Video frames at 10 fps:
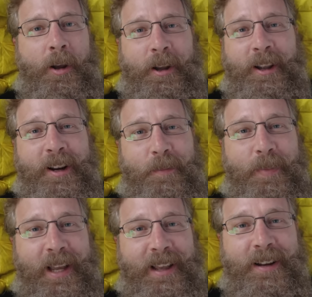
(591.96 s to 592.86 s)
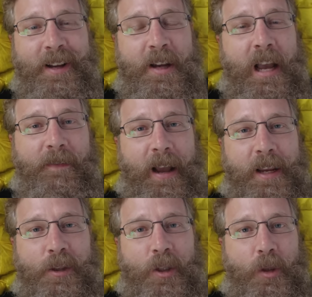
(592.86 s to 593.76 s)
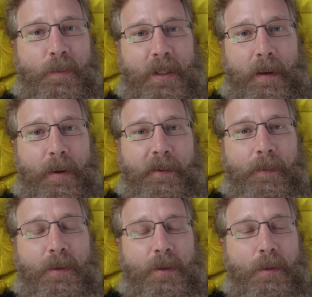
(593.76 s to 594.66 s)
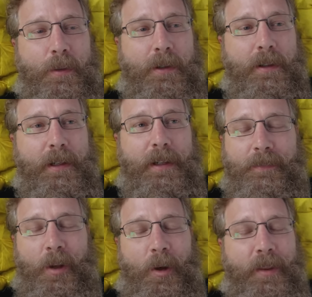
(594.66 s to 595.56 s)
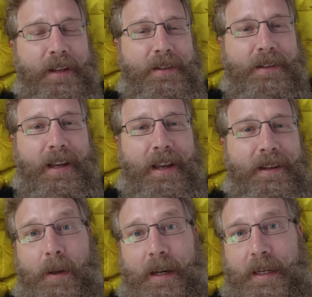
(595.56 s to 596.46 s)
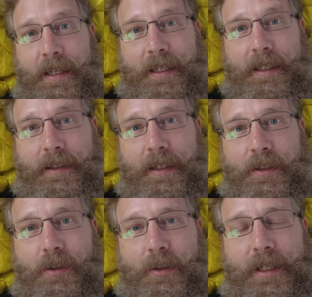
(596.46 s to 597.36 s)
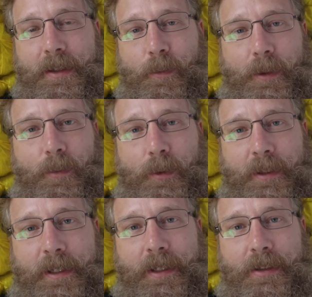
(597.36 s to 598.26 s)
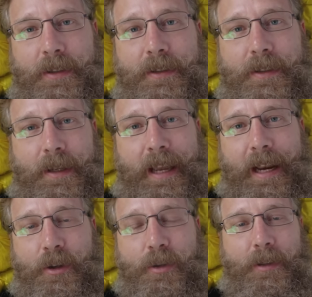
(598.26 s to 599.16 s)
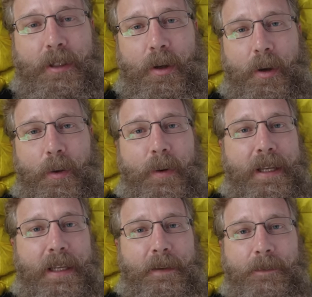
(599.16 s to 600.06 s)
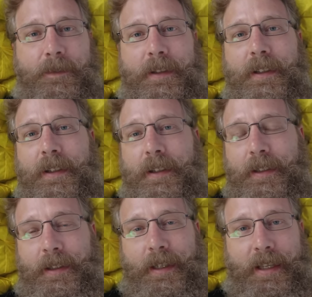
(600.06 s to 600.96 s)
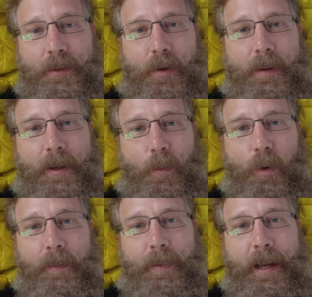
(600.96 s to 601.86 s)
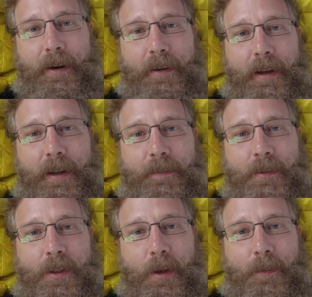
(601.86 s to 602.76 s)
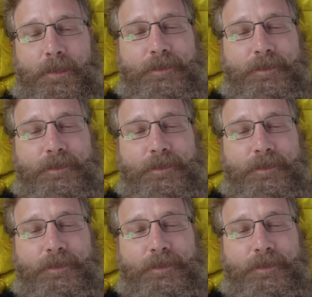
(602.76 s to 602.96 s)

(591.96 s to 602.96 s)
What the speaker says: on a bed of ice cubes that I bought from the store. All that to say, I'm gonna need to get the tensor in real world conditions to actually know if it's going to be a warm pad or not. So